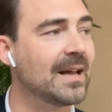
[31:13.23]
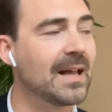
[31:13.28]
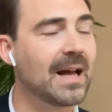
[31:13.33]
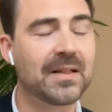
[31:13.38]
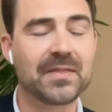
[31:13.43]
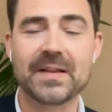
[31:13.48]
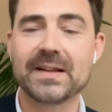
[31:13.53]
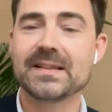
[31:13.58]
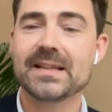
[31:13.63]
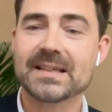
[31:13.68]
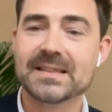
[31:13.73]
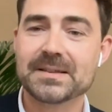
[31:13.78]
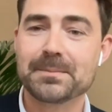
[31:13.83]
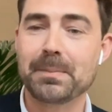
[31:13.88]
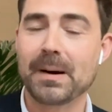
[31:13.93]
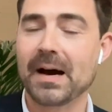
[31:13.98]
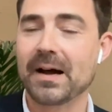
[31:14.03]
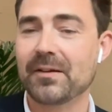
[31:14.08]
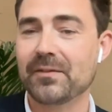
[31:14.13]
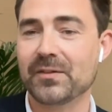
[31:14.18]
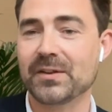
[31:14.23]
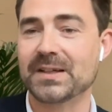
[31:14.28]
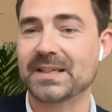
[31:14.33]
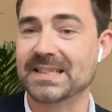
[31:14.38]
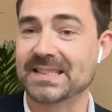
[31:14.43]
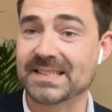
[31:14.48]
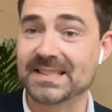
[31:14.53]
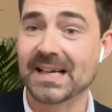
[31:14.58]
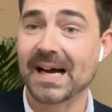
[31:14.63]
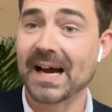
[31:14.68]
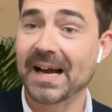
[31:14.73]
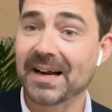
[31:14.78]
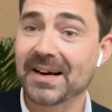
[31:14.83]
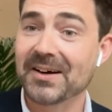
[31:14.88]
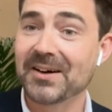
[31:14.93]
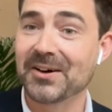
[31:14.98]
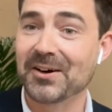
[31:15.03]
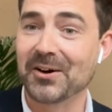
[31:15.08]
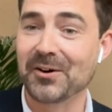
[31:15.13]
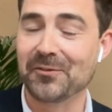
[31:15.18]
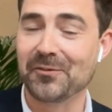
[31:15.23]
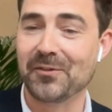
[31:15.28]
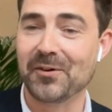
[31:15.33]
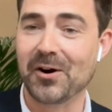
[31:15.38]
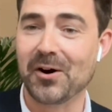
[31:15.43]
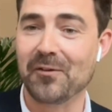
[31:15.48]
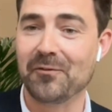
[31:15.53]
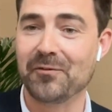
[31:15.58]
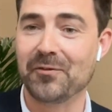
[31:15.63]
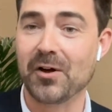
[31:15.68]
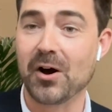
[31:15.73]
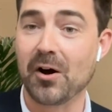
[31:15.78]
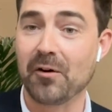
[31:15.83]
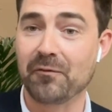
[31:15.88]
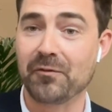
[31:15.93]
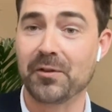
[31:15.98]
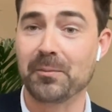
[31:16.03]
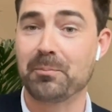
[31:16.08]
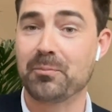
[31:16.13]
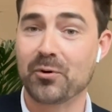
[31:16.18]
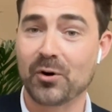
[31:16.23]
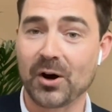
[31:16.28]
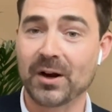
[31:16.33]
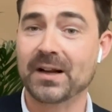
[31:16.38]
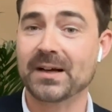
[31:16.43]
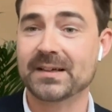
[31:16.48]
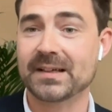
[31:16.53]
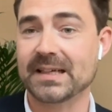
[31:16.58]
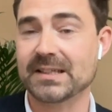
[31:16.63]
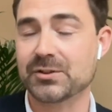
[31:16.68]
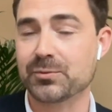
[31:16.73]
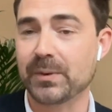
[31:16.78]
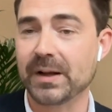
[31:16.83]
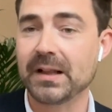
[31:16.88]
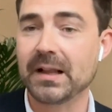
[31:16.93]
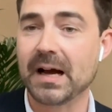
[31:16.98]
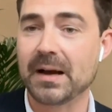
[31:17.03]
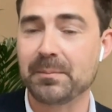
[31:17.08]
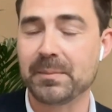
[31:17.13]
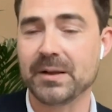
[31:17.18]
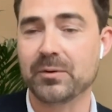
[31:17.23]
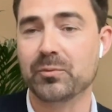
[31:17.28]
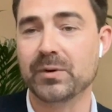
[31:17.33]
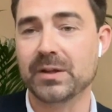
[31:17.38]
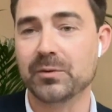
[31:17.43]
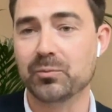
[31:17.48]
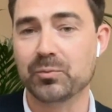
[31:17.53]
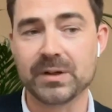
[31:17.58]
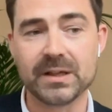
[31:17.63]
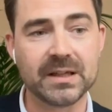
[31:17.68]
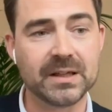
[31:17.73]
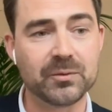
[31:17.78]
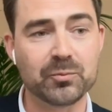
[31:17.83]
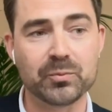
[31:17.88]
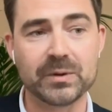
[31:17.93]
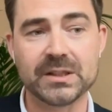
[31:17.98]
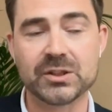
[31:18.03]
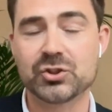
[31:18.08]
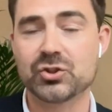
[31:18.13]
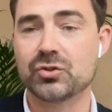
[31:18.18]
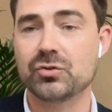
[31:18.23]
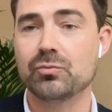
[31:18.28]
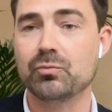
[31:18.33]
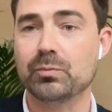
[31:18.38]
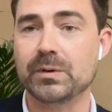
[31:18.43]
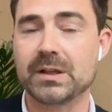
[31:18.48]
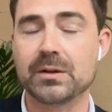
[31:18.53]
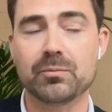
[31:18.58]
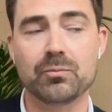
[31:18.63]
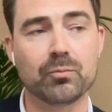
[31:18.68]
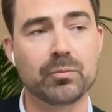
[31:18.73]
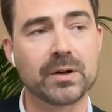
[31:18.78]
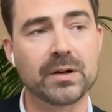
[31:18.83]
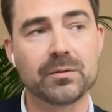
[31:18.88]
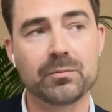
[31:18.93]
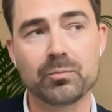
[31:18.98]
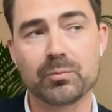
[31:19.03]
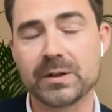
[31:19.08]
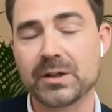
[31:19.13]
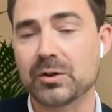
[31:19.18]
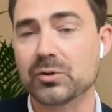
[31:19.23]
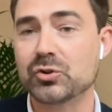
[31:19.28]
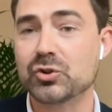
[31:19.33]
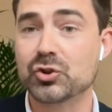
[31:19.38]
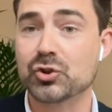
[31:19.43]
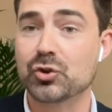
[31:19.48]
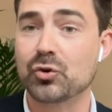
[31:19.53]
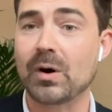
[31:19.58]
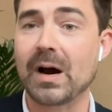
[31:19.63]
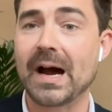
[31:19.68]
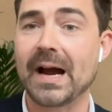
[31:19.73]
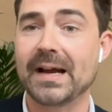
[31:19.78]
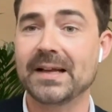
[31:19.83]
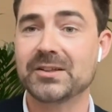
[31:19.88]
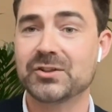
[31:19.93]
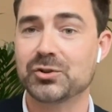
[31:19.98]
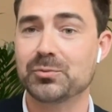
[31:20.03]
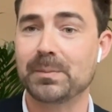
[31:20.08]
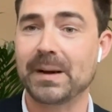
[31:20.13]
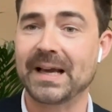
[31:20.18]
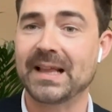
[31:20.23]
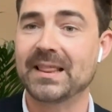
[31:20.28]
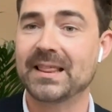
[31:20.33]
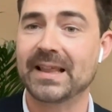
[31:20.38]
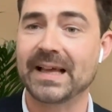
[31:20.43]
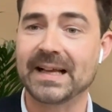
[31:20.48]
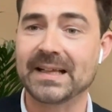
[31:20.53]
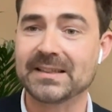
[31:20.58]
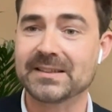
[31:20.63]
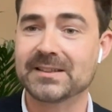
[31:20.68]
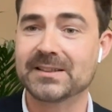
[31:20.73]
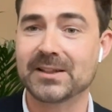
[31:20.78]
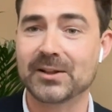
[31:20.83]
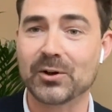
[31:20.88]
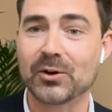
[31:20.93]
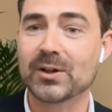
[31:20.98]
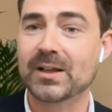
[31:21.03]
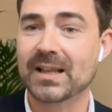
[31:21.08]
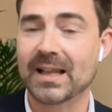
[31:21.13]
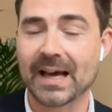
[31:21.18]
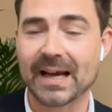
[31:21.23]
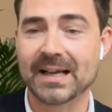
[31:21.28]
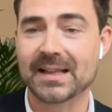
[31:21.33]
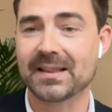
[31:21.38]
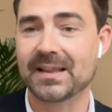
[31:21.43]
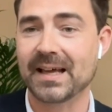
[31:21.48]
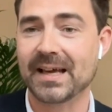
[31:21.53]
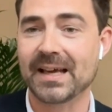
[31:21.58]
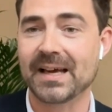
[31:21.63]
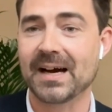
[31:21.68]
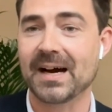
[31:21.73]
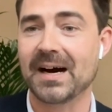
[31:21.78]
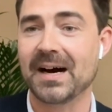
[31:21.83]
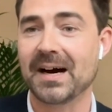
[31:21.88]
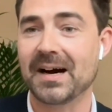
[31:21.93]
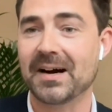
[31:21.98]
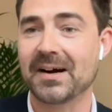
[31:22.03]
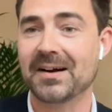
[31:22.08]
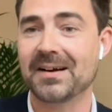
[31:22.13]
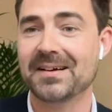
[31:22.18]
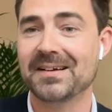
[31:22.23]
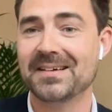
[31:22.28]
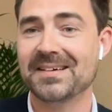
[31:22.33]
I think that's a part of the desire of the product as well. I mean, we don't try to make things look like they are,